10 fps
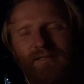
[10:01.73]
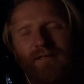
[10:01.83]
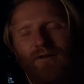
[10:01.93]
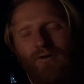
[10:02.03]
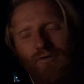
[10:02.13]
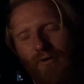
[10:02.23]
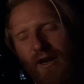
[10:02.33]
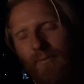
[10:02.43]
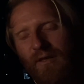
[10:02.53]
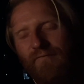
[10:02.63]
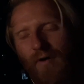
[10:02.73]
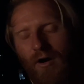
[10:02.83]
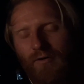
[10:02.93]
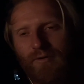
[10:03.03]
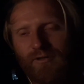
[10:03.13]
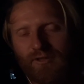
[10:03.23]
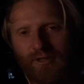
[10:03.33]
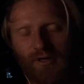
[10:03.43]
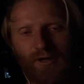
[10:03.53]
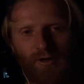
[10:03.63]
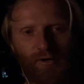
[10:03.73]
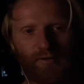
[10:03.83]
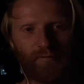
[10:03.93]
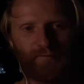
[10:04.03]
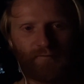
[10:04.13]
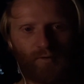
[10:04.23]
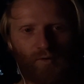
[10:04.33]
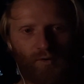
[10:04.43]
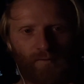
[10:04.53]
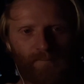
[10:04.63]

an incredible environment for